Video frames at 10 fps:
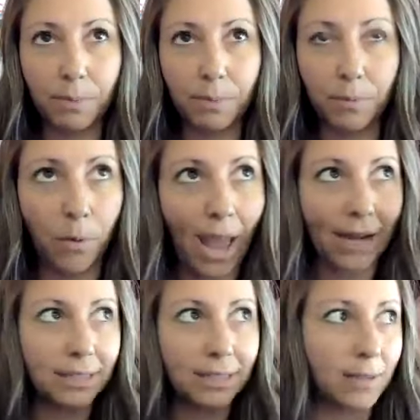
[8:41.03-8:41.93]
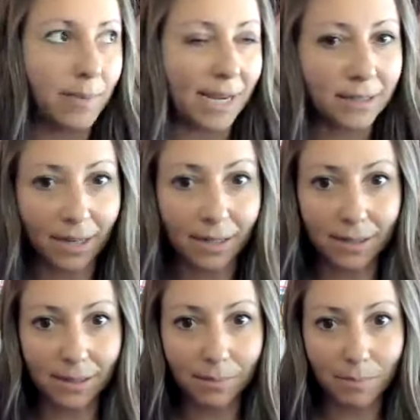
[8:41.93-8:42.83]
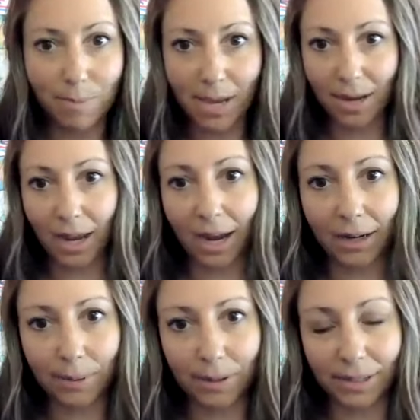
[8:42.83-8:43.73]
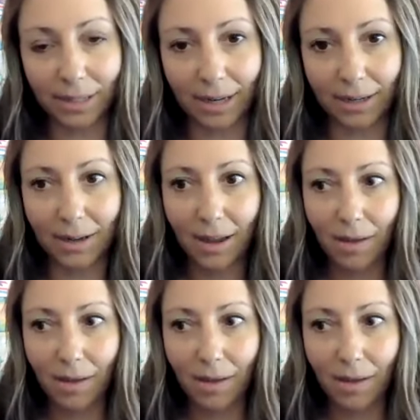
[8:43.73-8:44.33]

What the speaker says: go back to the basics, be a kind person,